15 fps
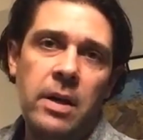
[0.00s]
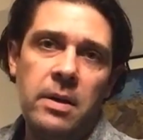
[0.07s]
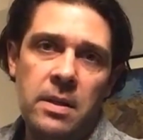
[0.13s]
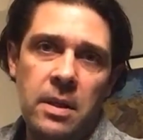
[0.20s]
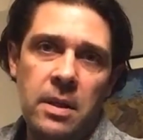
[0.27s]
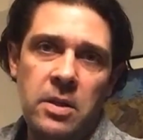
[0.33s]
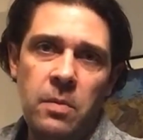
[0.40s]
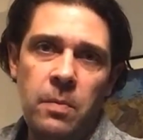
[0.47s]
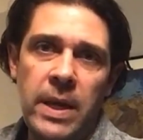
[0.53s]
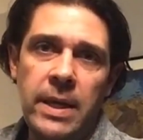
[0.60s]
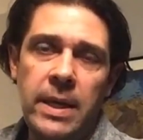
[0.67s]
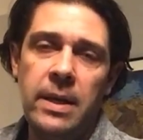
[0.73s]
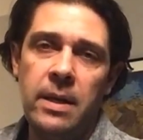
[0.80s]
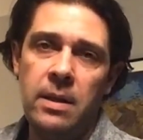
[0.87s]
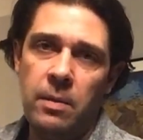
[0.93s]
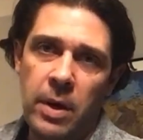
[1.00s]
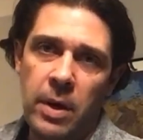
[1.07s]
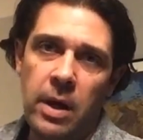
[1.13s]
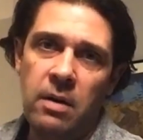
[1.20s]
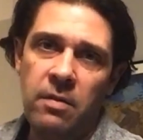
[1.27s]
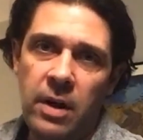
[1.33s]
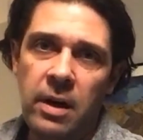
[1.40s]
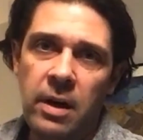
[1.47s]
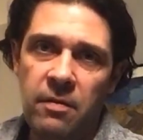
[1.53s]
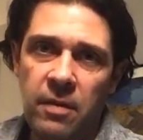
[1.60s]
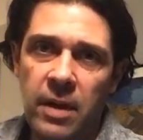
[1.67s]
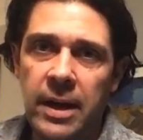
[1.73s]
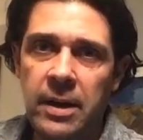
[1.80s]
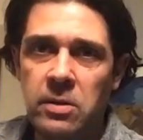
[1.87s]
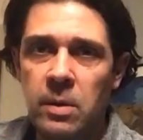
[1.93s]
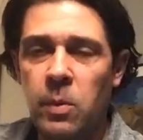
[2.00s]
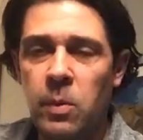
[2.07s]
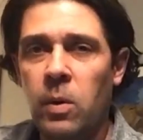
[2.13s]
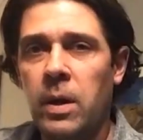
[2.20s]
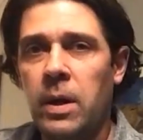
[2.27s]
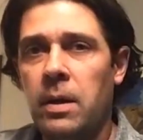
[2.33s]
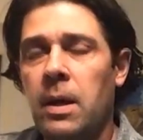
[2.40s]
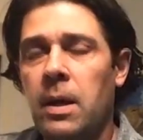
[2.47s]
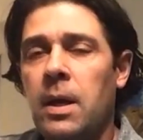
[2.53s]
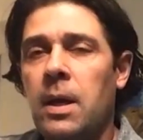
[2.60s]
decision making on the part of our advisory board.